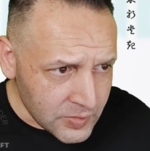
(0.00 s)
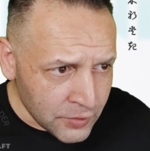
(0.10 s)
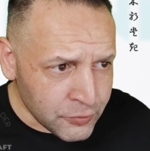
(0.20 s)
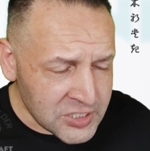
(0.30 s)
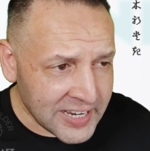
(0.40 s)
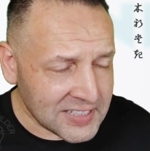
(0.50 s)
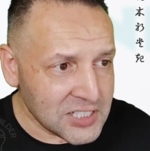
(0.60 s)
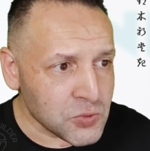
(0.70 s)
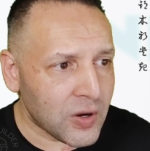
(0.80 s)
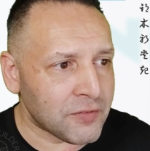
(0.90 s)
if we take
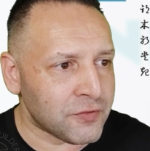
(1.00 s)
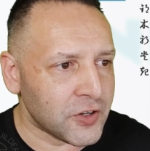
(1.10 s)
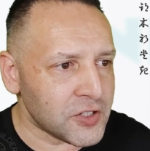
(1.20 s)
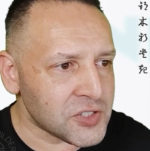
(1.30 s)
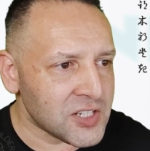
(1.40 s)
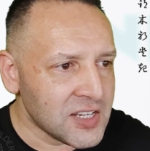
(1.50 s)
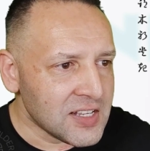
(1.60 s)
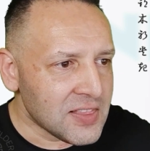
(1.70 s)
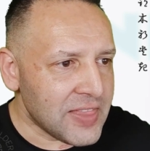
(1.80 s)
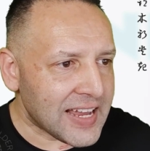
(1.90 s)
this one first,
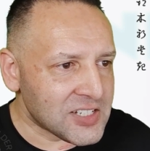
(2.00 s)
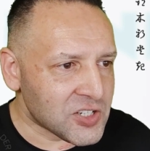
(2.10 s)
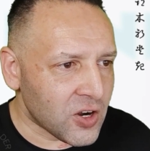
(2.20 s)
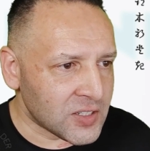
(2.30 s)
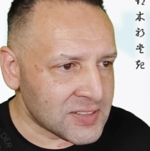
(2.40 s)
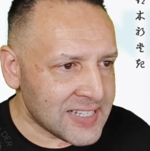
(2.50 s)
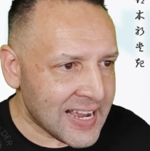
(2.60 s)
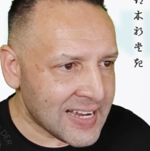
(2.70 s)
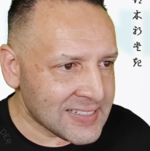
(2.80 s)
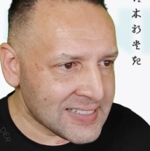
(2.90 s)
that has gone
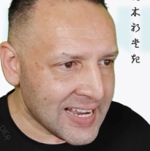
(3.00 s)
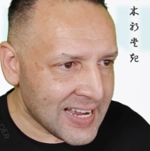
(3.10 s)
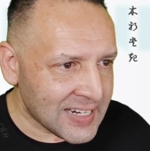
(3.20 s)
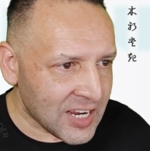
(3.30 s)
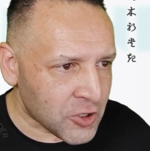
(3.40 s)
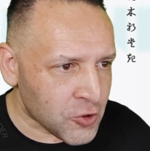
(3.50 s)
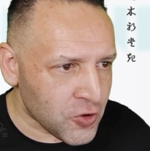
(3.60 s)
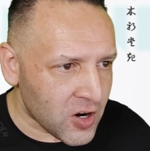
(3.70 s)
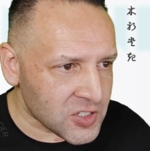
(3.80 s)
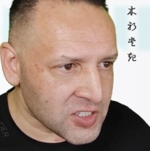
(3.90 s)
down, down,
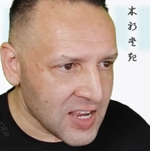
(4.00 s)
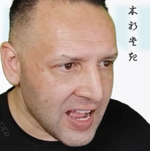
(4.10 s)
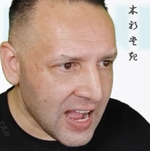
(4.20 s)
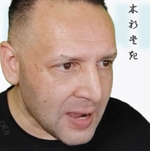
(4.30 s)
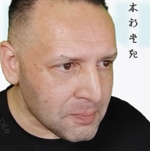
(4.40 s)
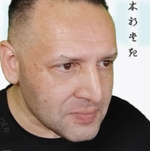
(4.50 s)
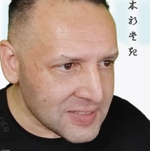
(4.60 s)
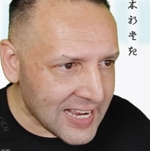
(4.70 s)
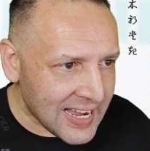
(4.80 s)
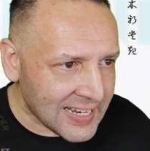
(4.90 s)
across, up,
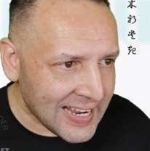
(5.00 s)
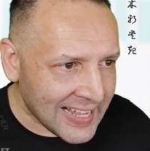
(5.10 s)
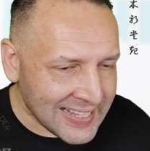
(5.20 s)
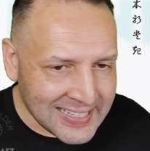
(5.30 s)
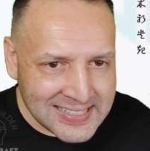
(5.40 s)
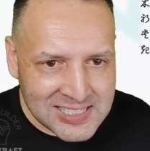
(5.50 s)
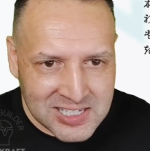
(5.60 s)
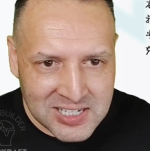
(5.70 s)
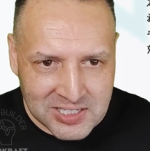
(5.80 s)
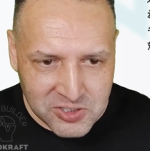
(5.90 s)
down, and then this
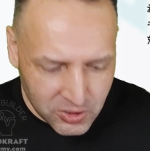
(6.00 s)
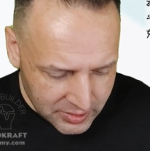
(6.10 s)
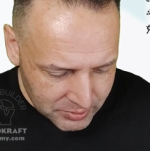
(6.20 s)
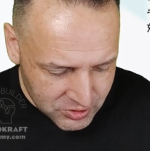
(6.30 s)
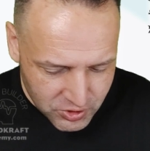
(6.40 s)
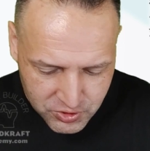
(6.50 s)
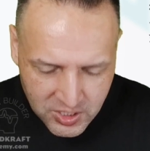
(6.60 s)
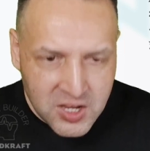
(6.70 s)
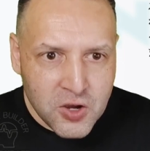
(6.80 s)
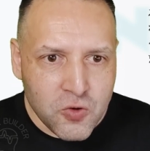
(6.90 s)
kick. So let me just
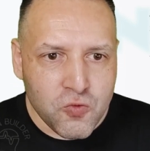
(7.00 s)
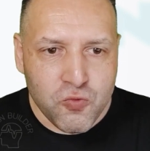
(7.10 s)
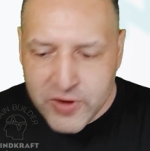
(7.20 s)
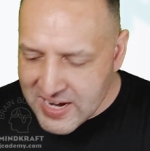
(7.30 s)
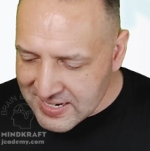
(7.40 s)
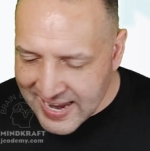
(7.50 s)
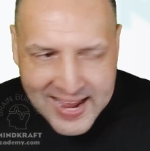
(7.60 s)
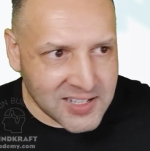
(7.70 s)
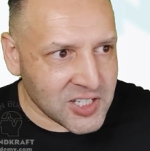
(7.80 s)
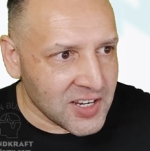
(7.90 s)

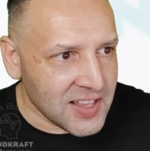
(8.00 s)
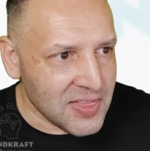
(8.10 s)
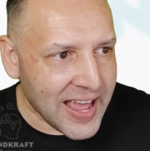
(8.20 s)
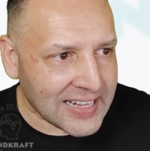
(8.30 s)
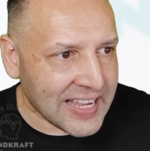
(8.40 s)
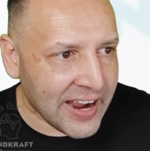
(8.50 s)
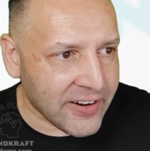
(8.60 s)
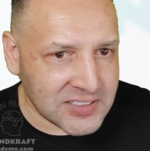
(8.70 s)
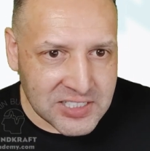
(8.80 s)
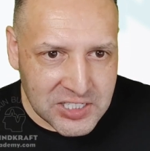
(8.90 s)
reenact that
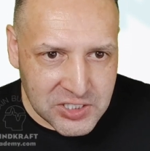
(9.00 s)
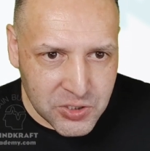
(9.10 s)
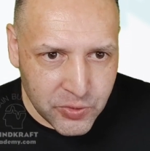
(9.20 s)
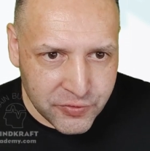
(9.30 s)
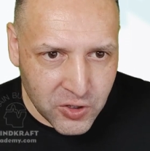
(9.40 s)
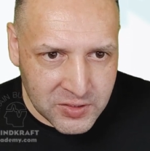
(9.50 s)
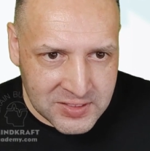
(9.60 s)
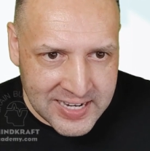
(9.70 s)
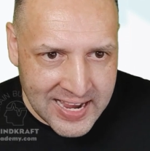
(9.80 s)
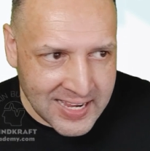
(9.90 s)
character here. So we've
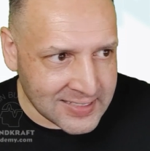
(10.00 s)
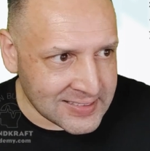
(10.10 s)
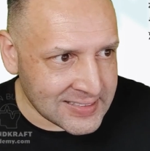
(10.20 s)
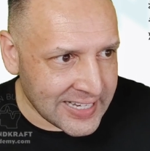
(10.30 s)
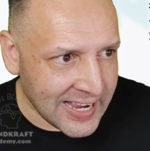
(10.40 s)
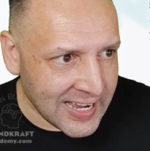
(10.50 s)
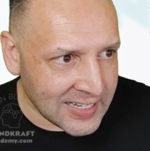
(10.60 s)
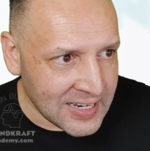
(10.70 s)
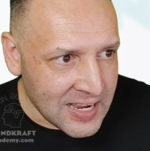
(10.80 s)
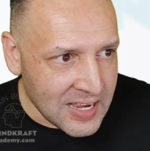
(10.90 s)
gone down,
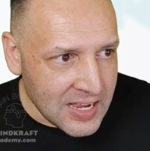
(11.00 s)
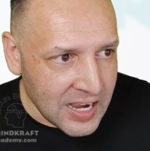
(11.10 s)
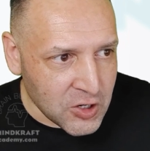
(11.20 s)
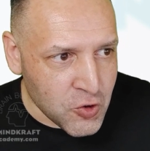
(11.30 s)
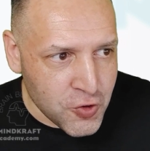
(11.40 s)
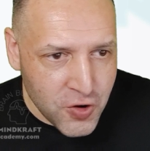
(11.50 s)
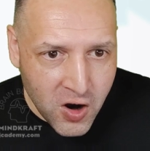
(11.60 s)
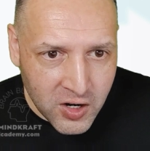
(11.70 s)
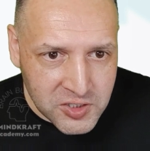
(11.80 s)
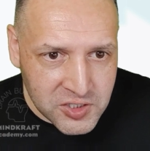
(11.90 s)
down,
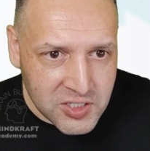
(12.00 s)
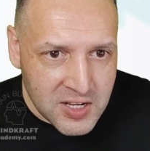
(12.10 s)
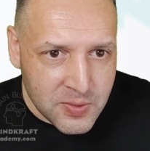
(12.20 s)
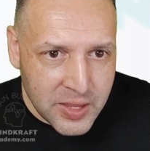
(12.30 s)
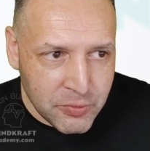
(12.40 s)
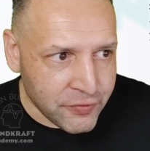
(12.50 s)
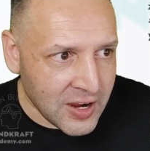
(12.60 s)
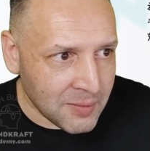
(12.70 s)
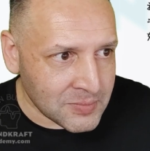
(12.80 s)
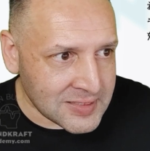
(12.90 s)
across, then we've
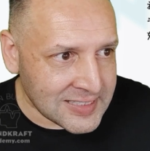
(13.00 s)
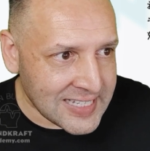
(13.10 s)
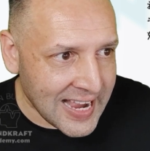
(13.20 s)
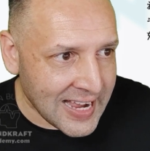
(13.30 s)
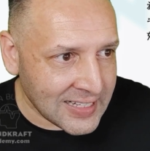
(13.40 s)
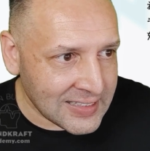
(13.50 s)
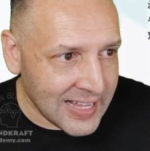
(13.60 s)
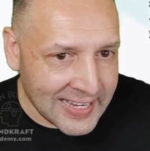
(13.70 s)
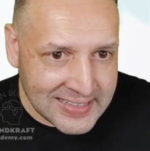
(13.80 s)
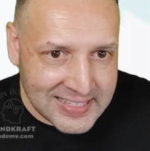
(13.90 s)
come down
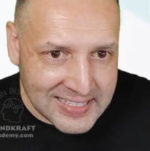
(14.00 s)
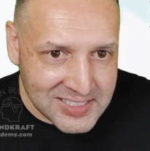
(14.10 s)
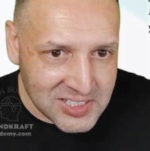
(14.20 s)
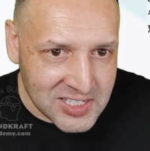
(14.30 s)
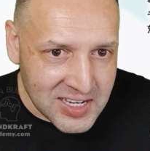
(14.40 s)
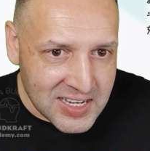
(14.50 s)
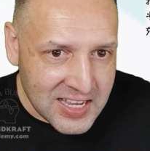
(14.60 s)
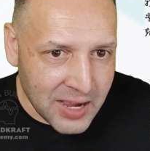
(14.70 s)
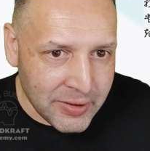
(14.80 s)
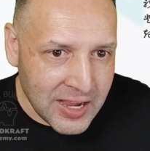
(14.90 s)
like this,
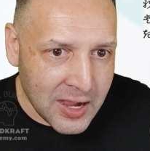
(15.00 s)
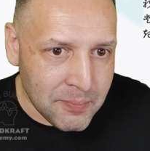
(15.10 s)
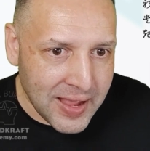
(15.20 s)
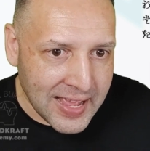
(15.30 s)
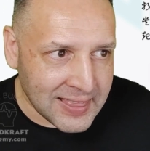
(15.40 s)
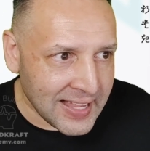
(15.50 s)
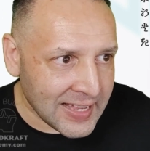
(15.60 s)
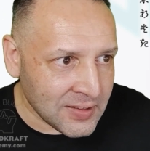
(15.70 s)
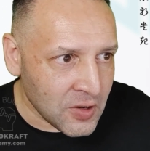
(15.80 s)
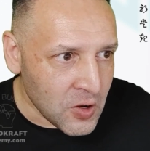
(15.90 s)
coming up, and
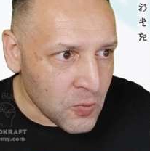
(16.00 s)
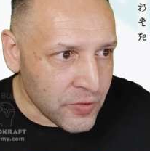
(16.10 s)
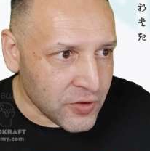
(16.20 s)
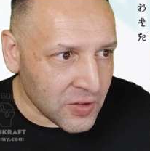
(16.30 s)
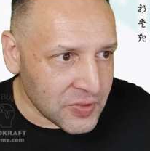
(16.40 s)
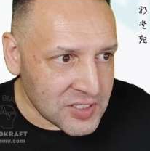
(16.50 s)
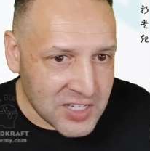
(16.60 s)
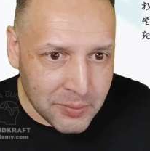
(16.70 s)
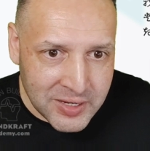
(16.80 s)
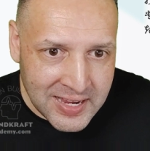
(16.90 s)
then we've got this
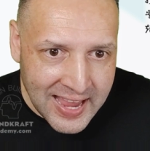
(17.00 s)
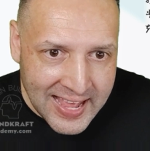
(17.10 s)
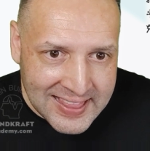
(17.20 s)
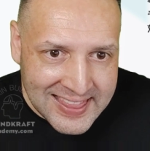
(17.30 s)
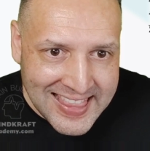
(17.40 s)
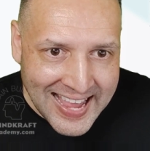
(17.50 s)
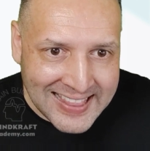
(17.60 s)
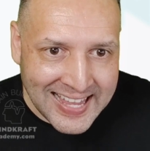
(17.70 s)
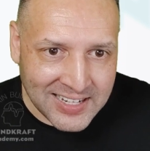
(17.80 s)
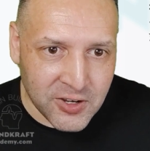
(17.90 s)
coming, and
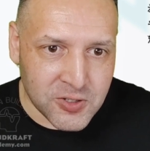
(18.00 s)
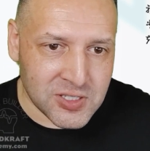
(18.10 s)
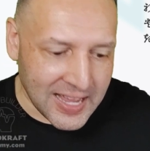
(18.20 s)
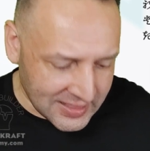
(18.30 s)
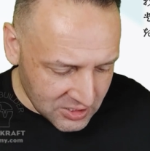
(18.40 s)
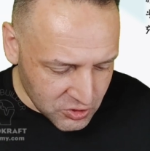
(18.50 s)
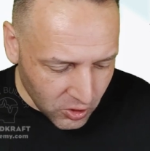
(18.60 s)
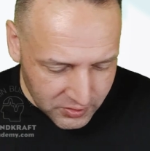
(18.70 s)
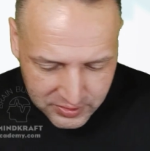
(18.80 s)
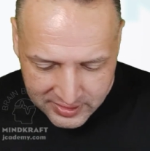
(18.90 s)
then that goes and the
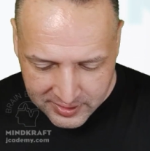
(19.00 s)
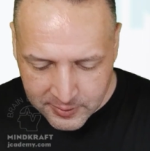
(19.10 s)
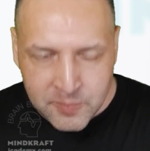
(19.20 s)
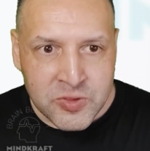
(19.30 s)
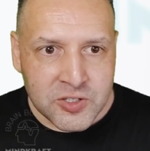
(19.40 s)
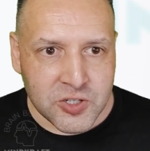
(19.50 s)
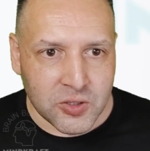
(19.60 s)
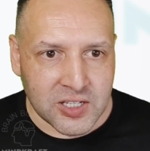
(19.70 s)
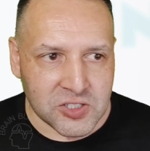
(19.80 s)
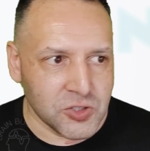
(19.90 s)
dot there. So
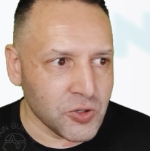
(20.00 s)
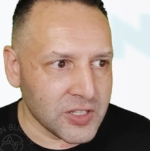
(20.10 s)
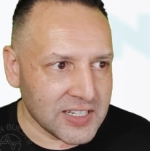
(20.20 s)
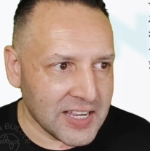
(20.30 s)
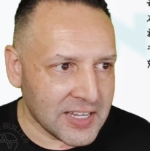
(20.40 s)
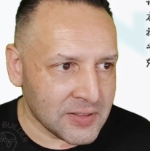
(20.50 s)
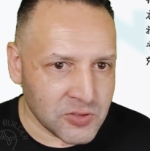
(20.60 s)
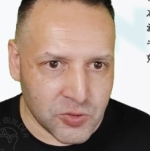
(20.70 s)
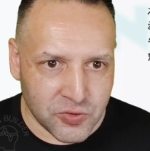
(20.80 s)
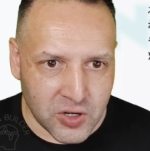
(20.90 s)
let's do it again.
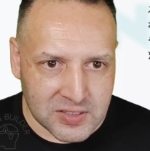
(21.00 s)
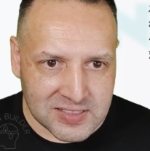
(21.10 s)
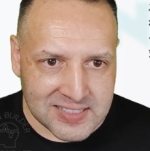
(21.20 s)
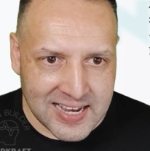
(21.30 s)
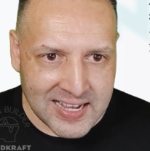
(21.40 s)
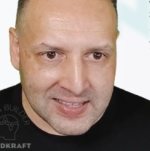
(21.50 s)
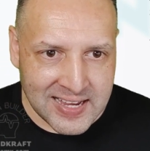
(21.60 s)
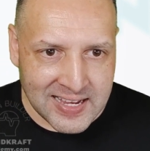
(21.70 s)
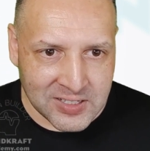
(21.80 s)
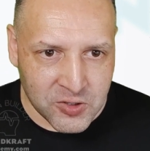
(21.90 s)
So we've got down,
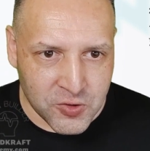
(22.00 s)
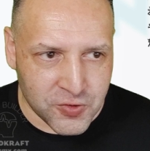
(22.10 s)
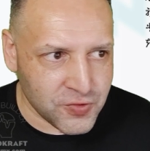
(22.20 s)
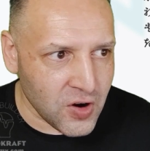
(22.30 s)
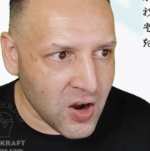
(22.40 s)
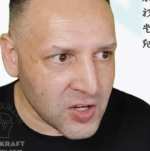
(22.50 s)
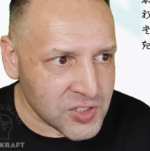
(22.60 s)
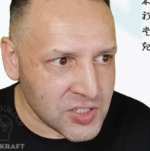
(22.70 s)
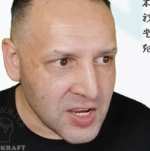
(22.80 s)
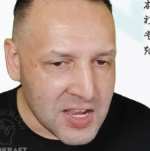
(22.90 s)
down,
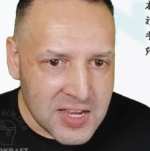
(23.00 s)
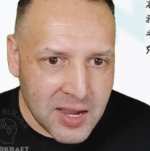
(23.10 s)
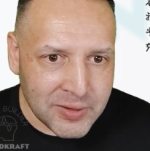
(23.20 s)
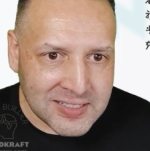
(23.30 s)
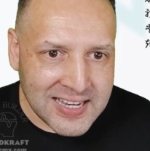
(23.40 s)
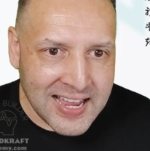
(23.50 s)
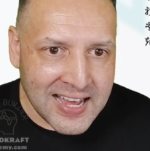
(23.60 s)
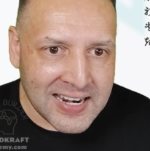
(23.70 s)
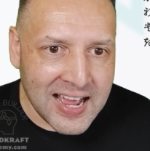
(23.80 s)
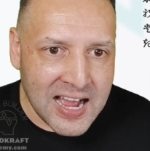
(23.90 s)
cross, coming
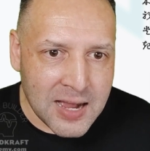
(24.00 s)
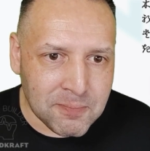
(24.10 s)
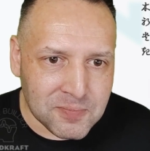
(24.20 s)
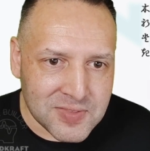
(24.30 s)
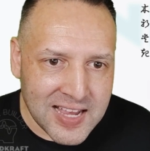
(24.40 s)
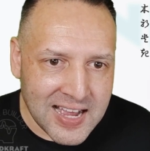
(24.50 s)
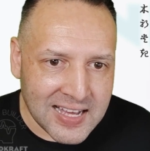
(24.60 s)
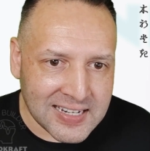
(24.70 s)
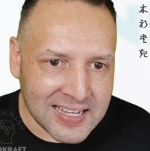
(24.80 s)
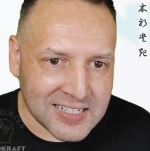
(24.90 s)
down, up,
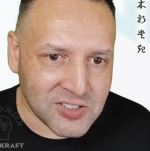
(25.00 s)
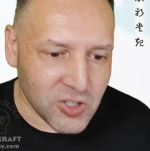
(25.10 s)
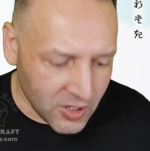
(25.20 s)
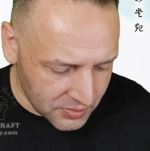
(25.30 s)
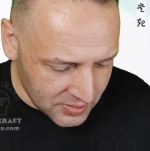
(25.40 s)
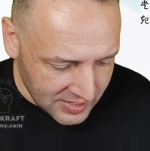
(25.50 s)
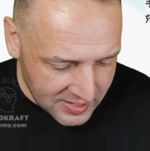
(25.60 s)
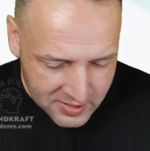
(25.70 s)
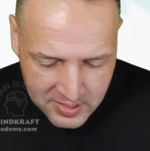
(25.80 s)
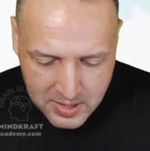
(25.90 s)
down, and a dot
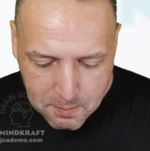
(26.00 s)
there.